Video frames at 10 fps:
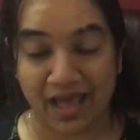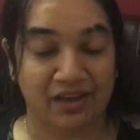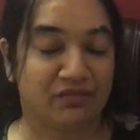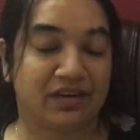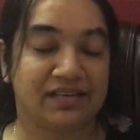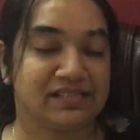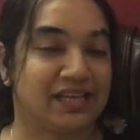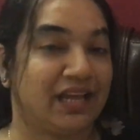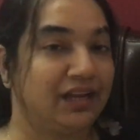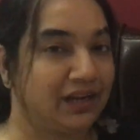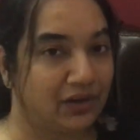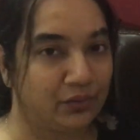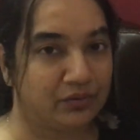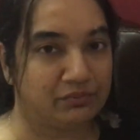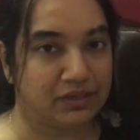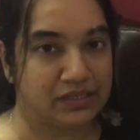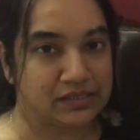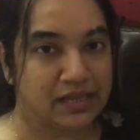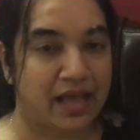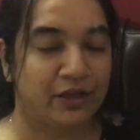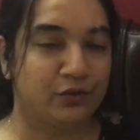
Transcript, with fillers: And when I say include, means